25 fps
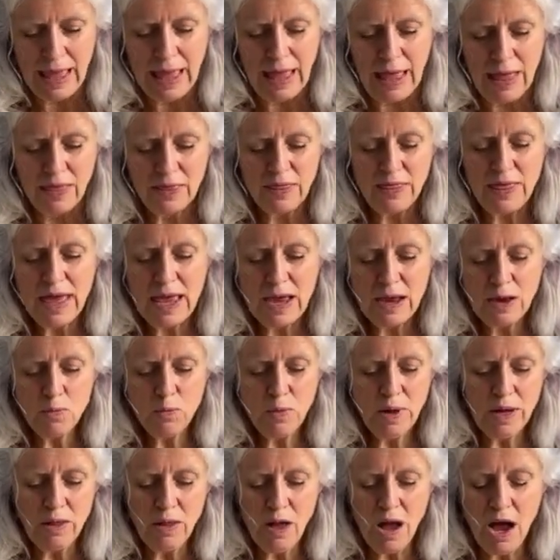they
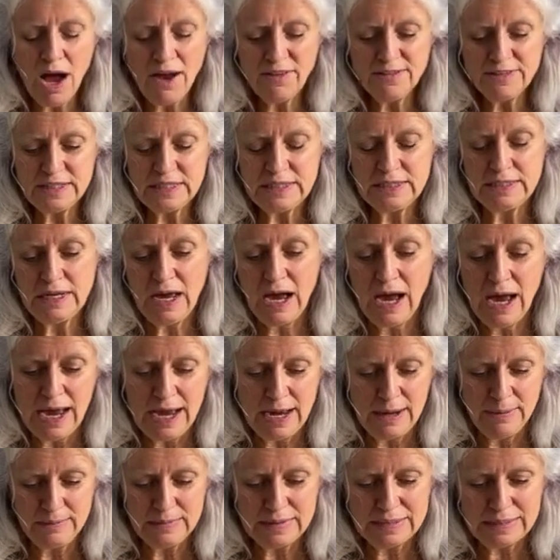will
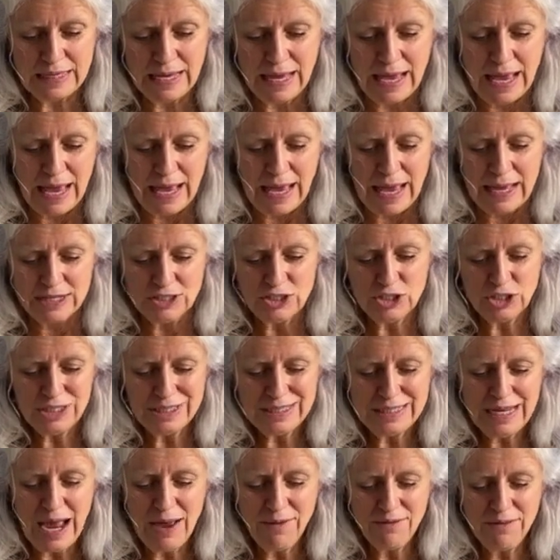oftentimes
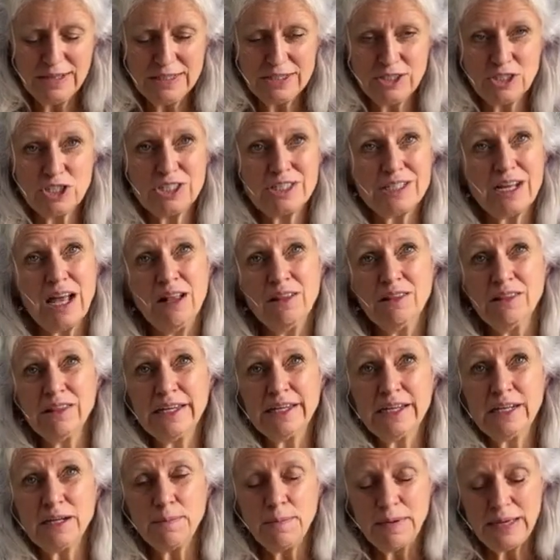just have this just a
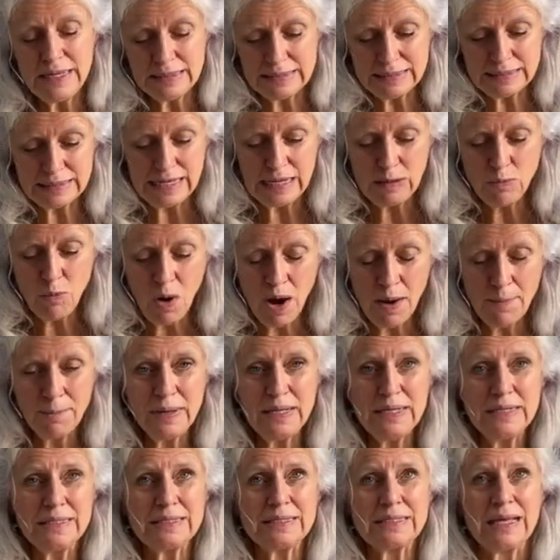little bit
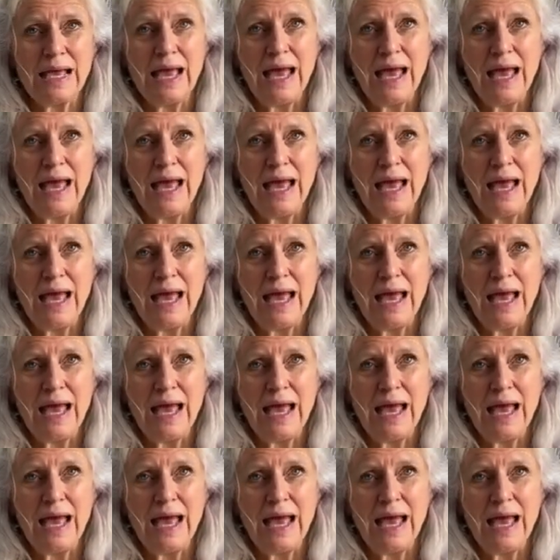skiwampus,